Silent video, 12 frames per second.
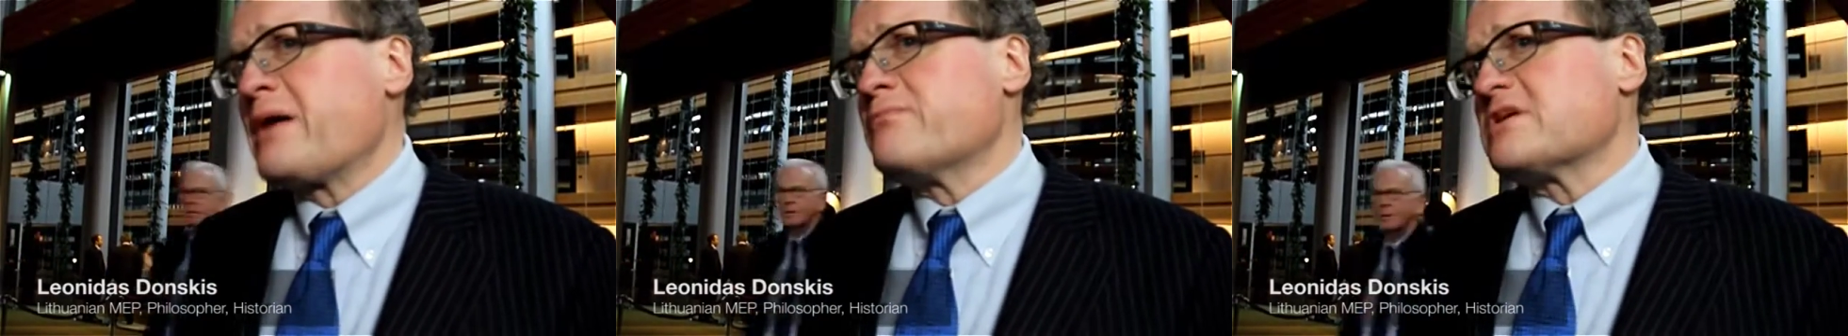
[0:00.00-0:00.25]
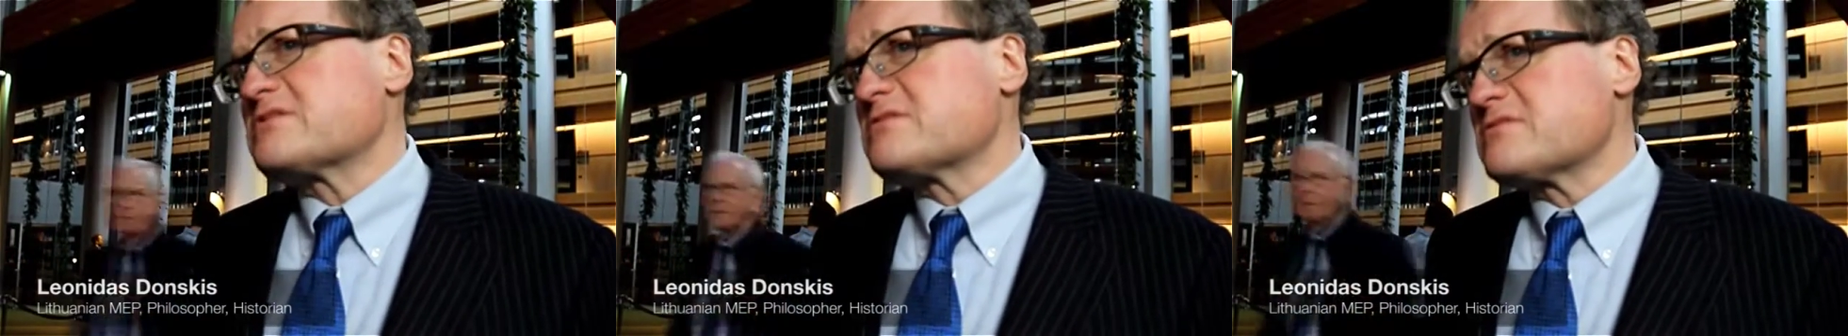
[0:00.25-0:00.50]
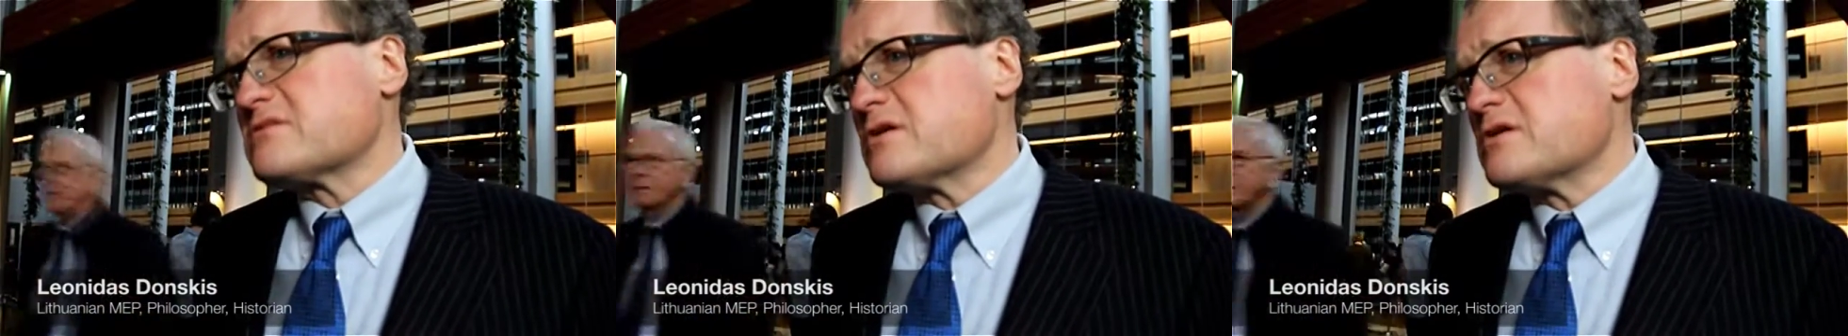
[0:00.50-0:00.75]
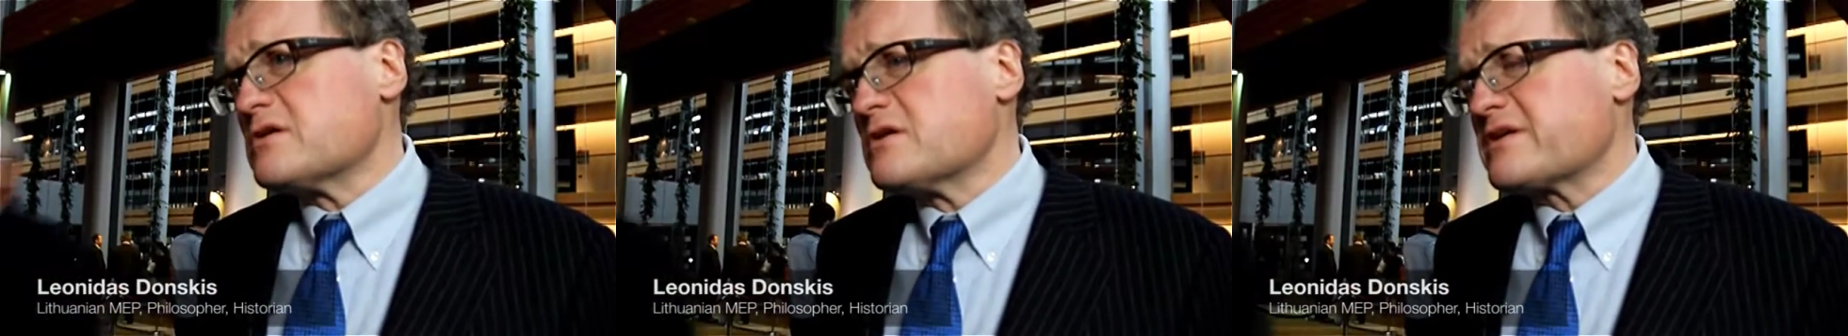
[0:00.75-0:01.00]
But
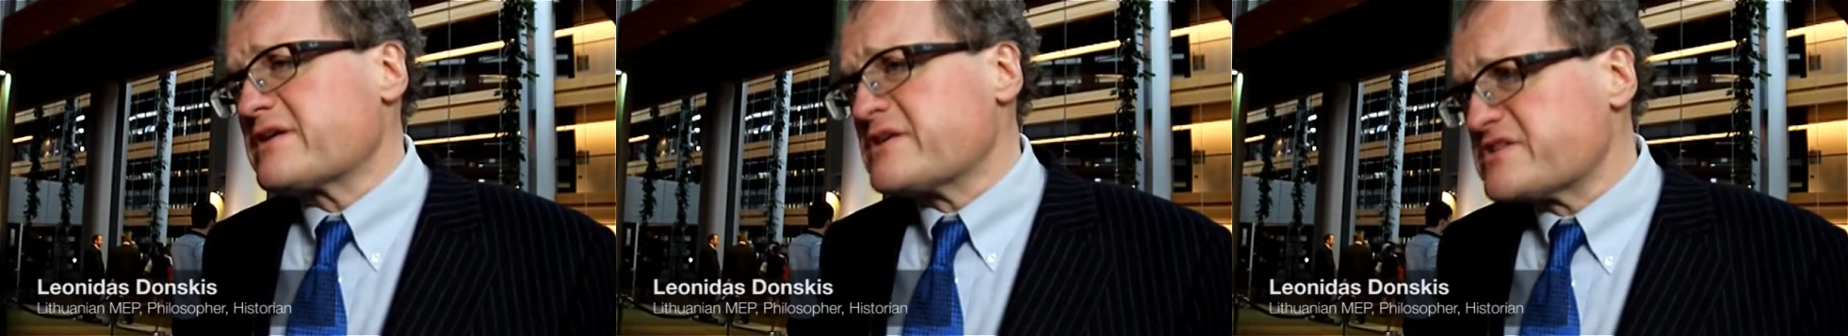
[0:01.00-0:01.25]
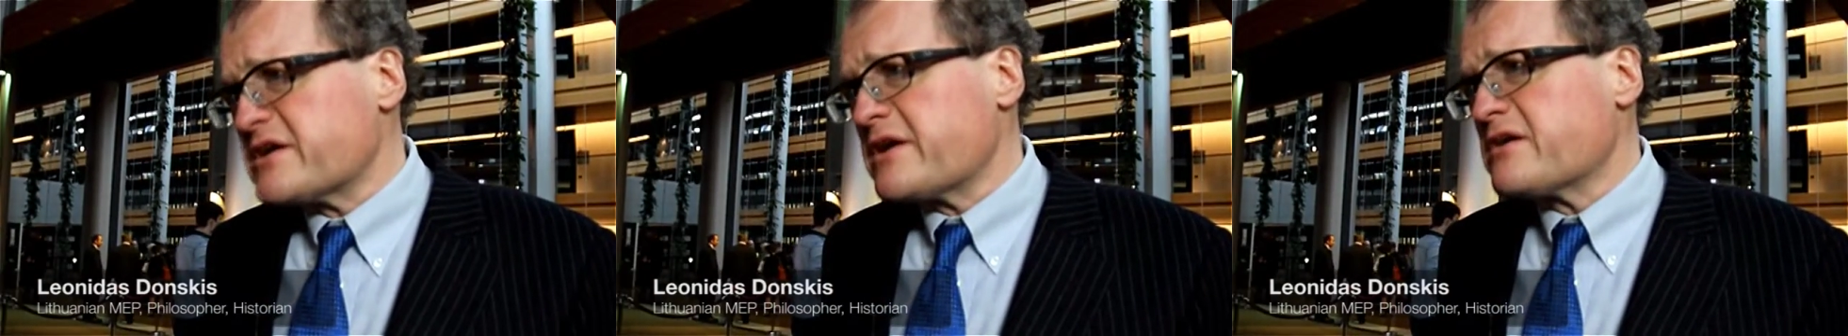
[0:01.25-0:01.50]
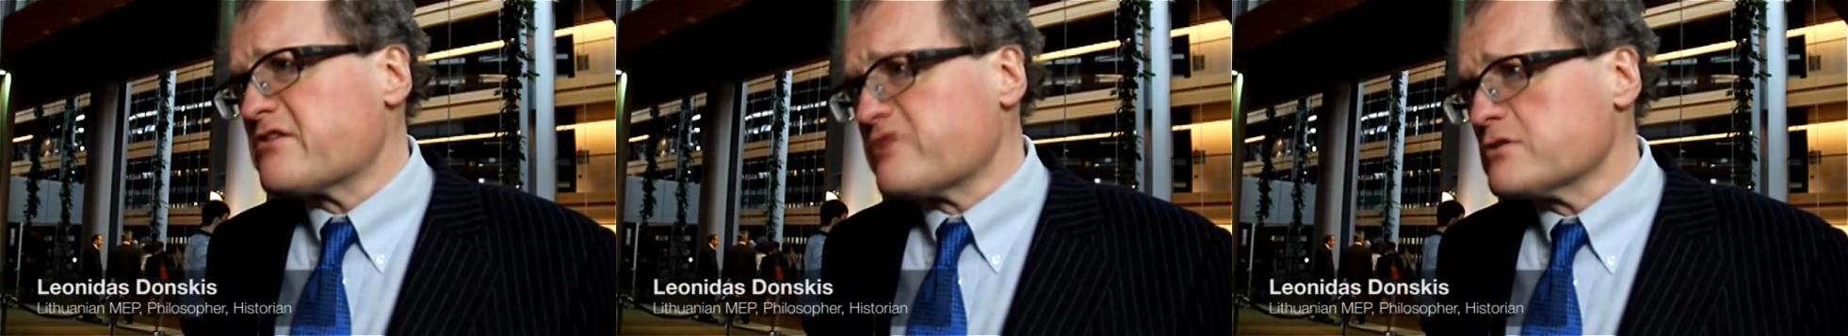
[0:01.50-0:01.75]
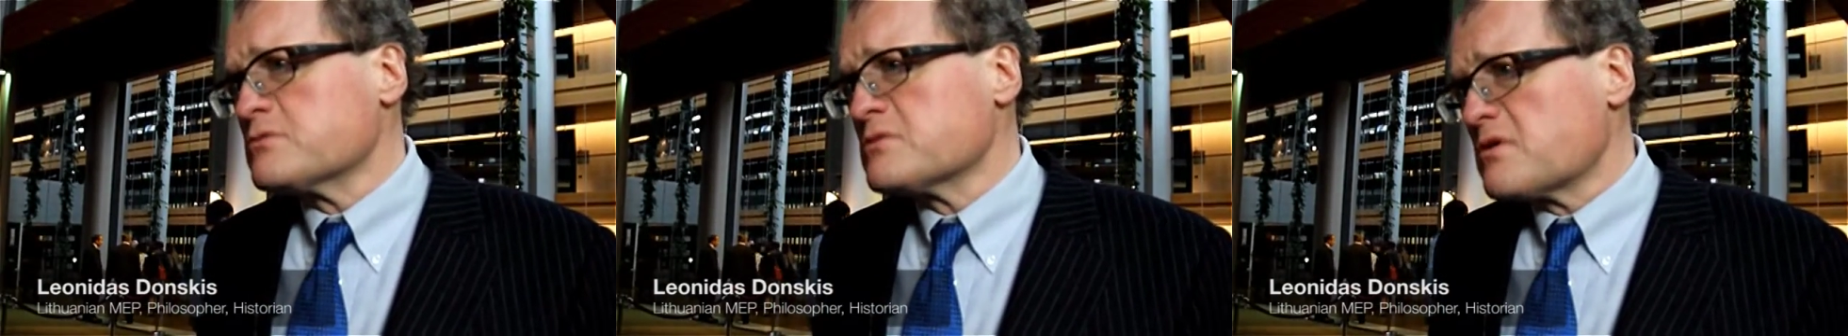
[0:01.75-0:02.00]
concerning
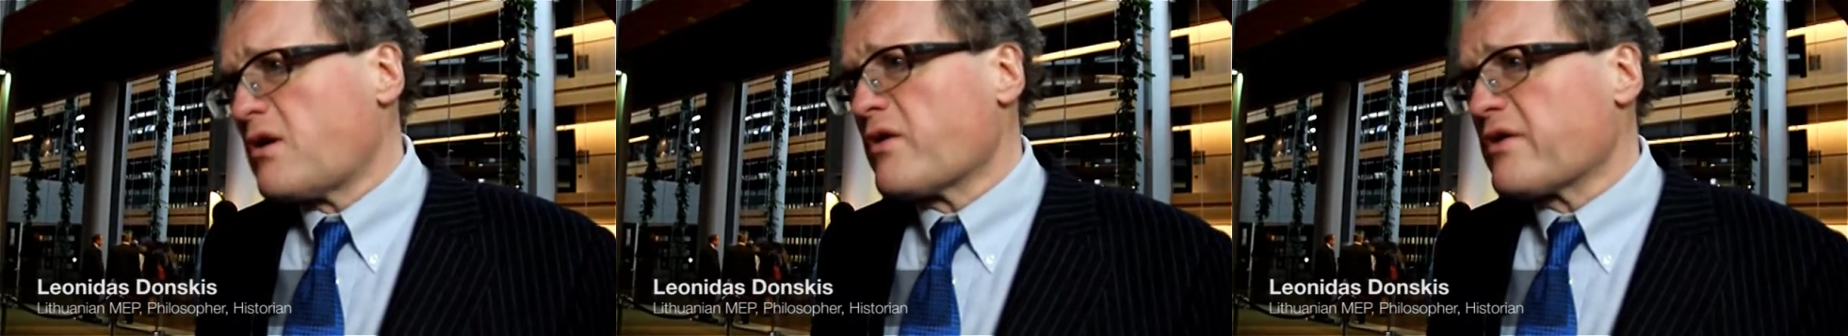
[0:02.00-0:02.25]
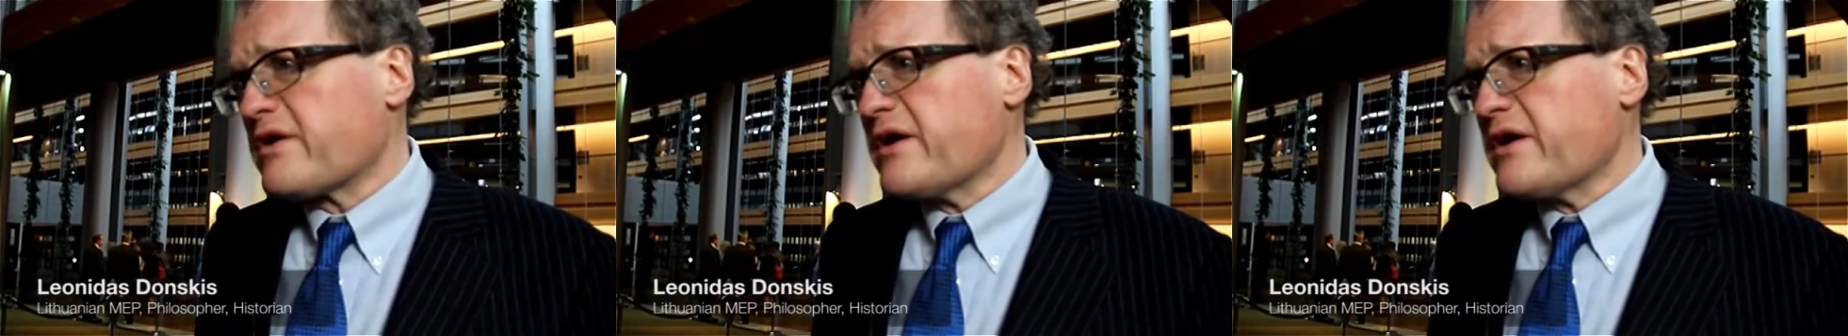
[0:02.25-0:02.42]
Falun Gong